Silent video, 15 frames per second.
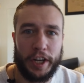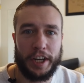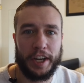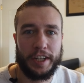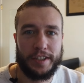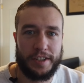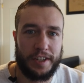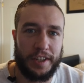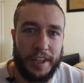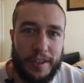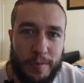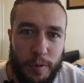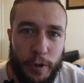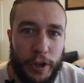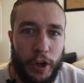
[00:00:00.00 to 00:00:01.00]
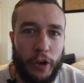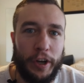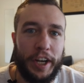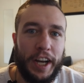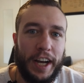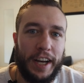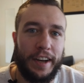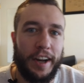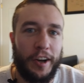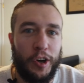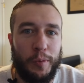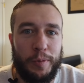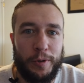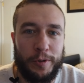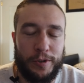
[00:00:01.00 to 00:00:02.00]
right, guys, that's really all I got. I
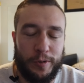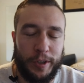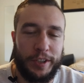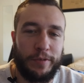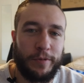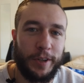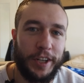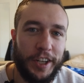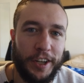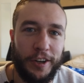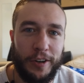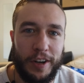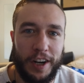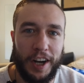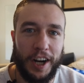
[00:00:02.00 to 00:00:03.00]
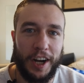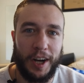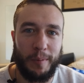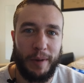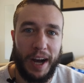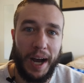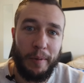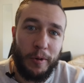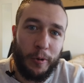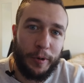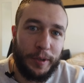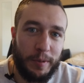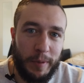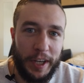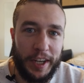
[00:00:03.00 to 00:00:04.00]
hope you enjoyed the video. I'm
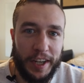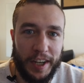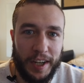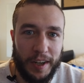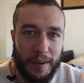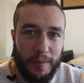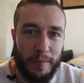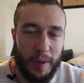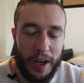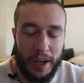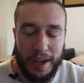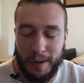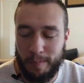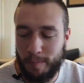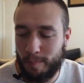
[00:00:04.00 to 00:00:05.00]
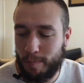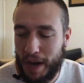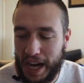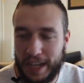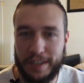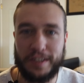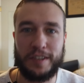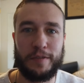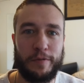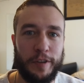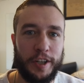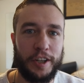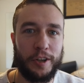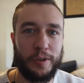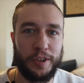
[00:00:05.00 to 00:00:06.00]
going to make a positive
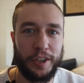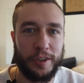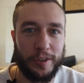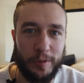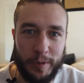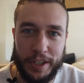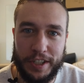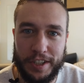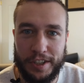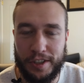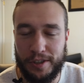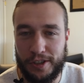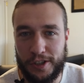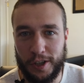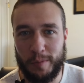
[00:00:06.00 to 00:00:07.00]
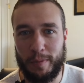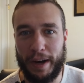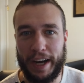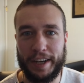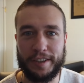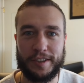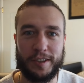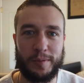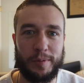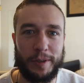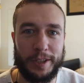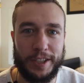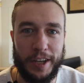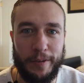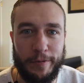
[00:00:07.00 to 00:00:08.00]
video. You know, the reasons you should buy a
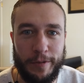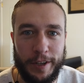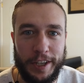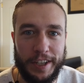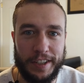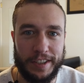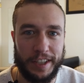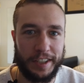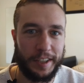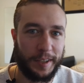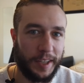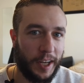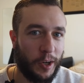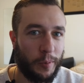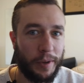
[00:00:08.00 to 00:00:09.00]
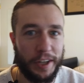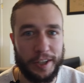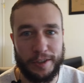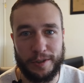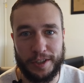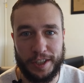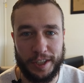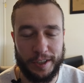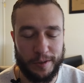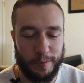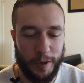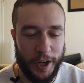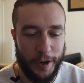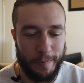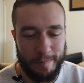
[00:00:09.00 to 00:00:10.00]
surplus Humvee, because I think that'll be interesting as
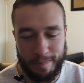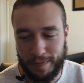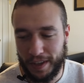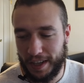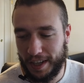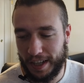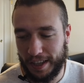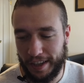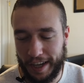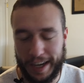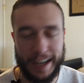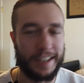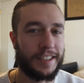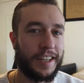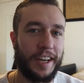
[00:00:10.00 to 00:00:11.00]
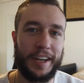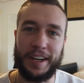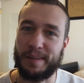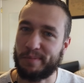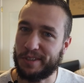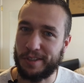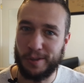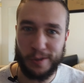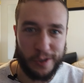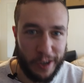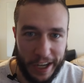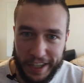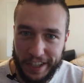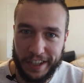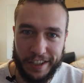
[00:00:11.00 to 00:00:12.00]
well. Like I said, I'm still
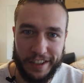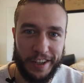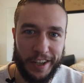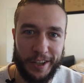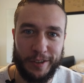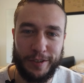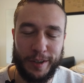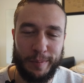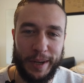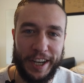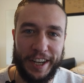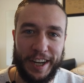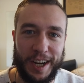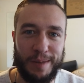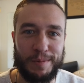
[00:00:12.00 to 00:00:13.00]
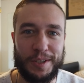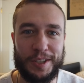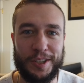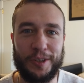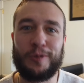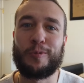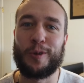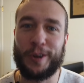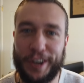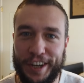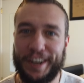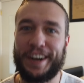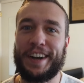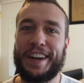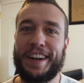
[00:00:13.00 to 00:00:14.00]
trying to get another one, man. I'm still working
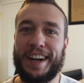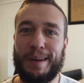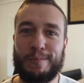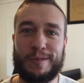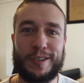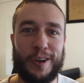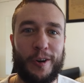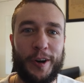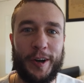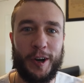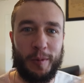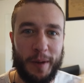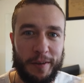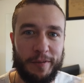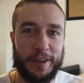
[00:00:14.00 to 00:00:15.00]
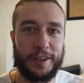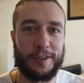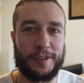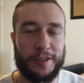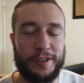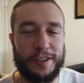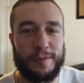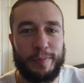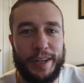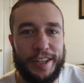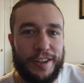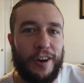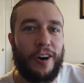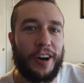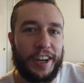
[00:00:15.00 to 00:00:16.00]
on it. I'm sorry all my videos are just me
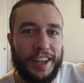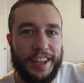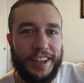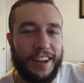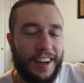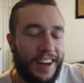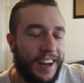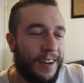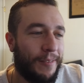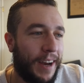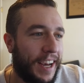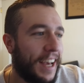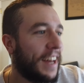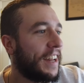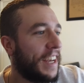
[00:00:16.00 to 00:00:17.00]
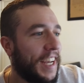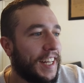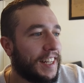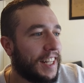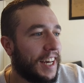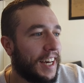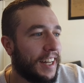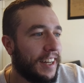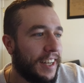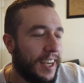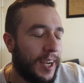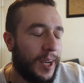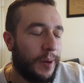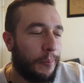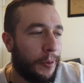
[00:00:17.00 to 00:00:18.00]
talking. I kind of hate that.
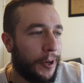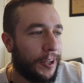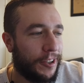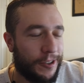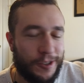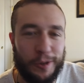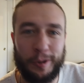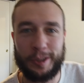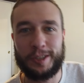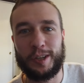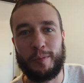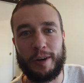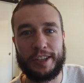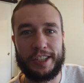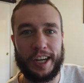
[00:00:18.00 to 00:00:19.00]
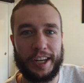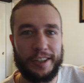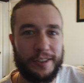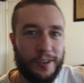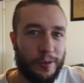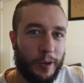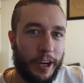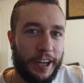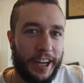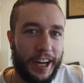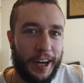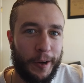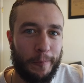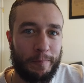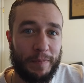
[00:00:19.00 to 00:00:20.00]
But there's only so much I can do right
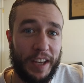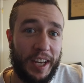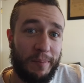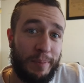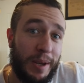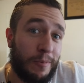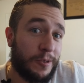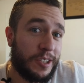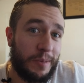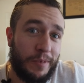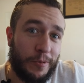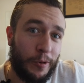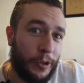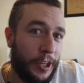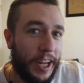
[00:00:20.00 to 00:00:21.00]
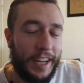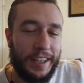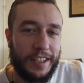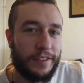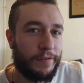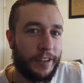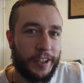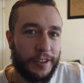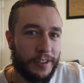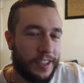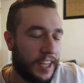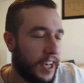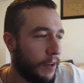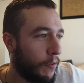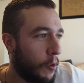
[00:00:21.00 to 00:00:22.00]
now. And people seem to really like these videos.
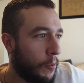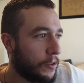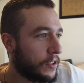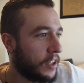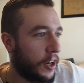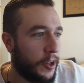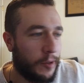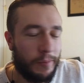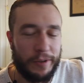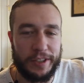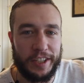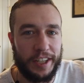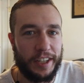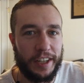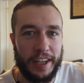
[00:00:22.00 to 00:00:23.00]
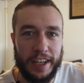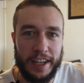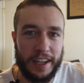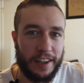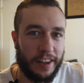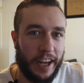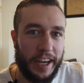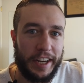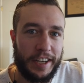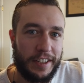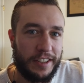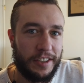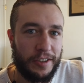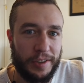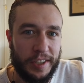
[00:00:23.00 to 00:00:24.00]
They have almost 100%.
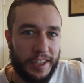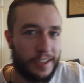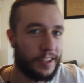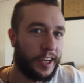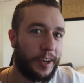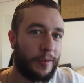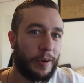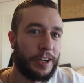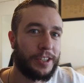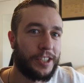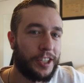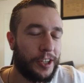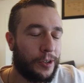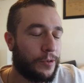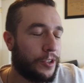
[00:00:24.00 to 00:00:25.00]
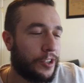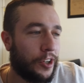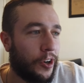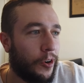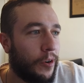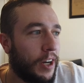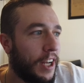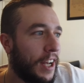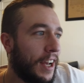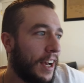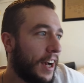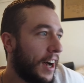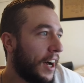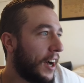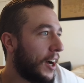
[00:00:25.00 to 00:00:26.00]
Like to dislike ratio, so
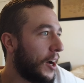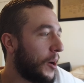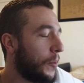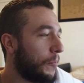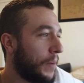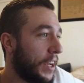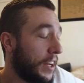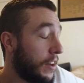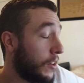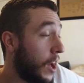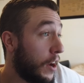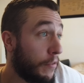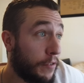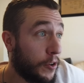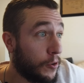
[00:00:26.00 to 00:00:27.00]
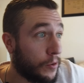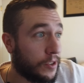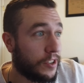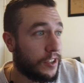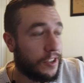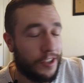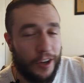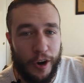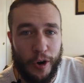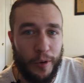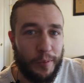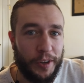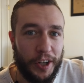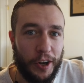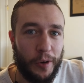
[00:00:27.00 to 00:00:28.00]
and a lot of views.
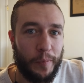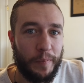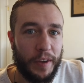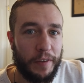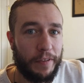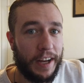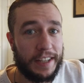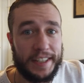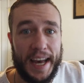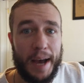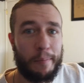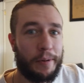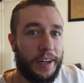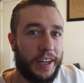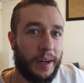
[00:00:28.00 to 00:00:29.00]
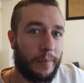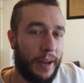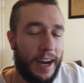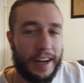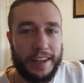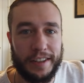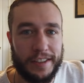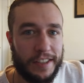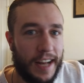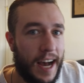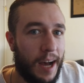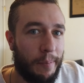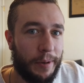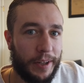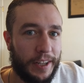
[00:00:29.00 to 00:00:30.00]
So, you know, if that's happening, I'm not going to
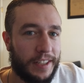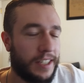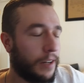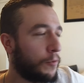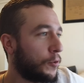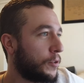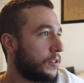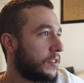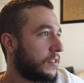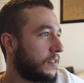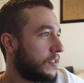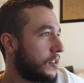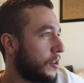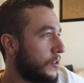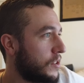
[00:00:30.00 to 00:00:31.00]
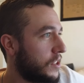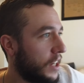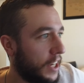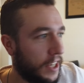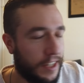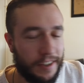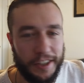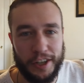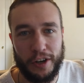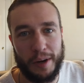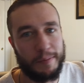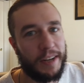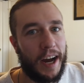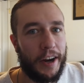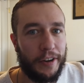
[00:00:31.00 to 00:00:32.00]
stop unless everyone starts saying, you know,
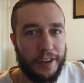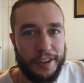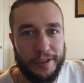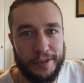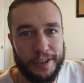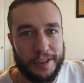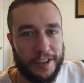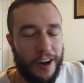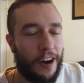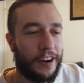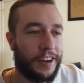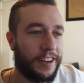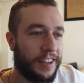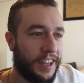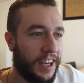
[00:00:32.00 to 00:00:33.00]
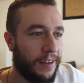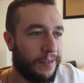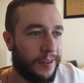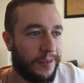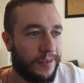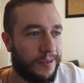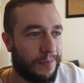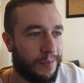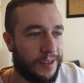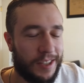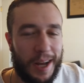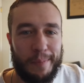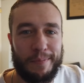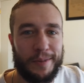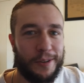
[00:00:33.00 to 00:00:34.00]
I'm tired of you just talking, Kevin,
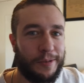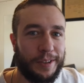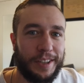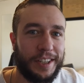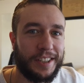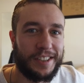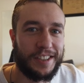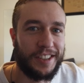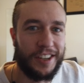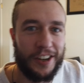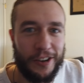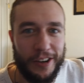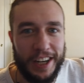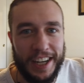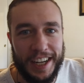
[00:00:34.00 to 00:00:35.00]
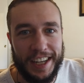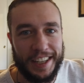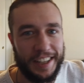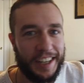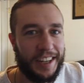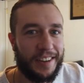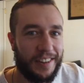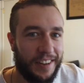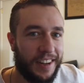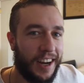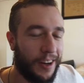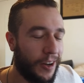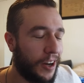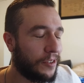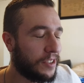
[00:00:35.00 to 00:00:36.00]
stop doing this, you know, then
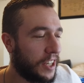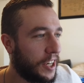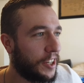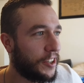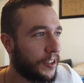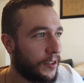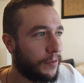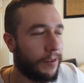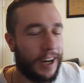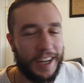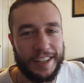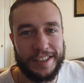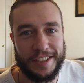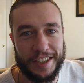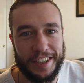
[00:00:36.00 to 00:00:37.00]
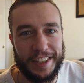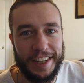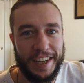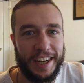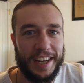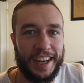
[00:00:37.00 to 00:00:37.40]
I'll take your advice and